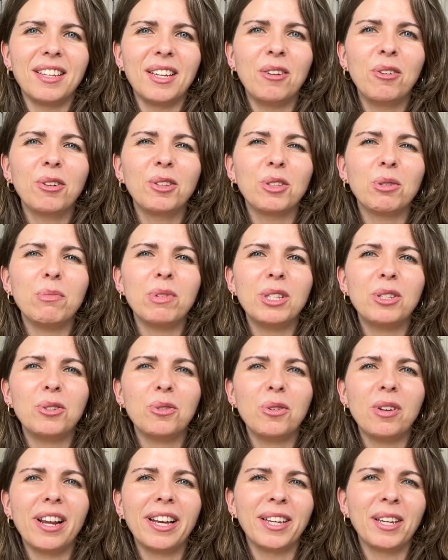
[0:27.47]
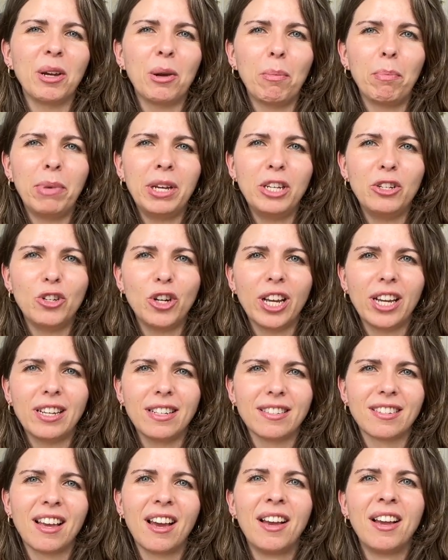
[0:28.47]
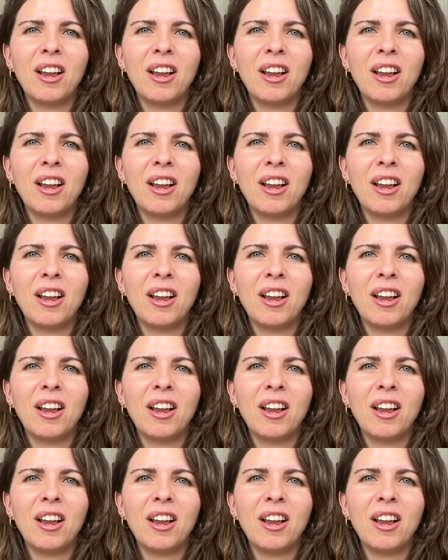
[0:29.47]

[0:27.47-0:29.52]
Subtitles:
it looked a bit too like a PJs,